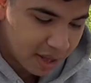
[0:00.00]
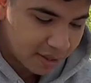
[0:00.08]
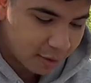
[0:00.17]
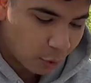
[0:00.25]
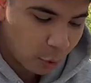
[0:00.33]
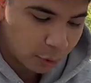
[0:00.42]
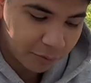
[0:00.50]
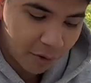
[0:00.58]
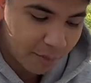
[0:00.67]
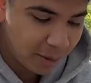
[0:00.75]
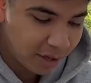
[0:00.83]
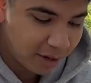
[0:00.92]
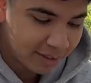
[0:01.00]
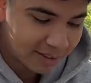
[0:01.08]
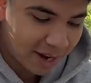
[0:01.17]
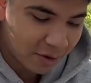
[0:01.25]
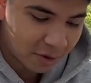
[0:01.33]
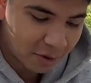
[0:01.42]
The old farmer looked
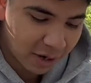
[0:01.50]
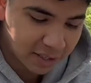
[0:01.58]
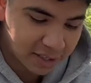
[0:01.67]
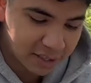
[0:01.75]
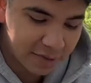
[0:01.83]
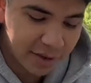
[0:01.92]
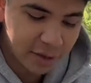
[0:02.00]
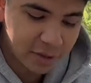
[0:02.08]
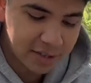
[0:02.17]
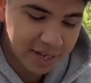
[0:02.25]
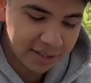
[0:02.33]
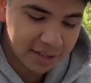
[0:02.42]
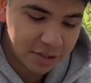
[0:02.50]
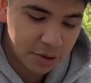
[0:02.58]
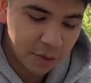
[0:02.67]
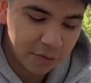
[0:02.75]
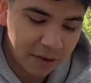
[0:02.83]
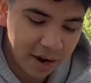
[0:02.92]
out across his fields at the
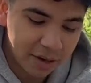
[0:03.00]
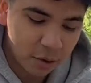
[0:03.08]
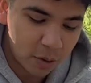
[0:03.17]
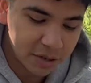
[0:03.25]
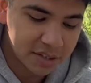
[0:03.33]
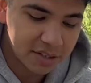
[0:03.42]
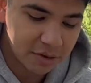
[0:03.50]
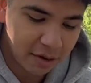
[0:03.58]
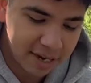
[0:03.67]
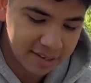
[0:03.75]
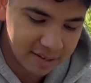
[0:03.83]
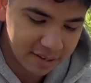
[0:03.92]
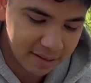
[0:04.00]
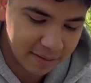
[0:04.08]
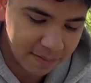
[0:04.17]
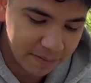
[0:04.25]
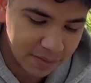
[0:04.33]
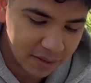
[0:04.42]
two fine horses grazing.
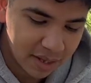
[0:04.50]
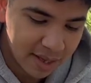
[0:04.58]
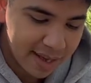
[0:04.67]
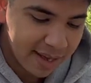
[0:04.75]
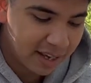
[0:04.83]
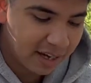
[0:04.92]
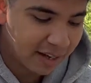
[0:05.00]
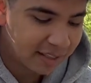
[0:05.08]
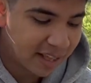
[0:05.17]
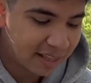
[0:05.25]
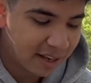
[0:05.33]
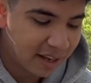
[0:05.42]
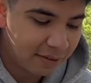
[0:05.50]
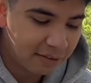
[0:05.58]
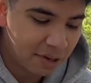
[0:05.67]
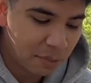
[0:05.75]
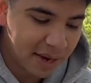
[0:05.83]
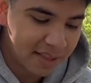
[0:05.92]
He looked at the lovely
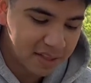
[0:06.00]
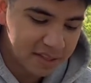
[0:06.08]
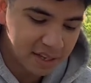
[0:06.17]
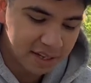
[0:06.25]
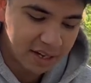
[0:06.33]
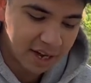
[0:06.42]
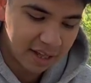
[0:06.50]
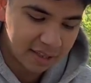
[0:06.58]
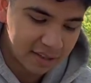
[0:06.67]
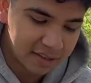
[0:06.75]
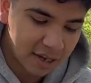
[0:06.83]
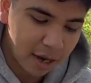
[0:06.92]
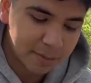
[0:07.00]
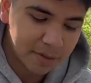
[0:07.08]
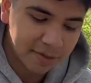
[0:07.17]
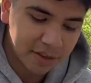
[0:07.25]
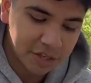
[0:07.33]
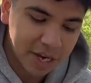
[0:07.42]
way the sun caught the tops
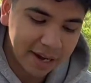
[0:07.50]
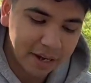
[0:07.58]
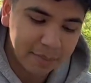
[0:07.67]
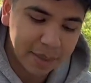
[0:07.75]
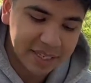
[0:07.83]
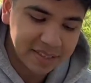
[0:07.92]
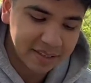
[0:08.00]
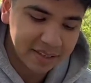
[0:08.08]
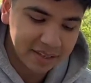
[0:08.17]
of the jagged peaks in the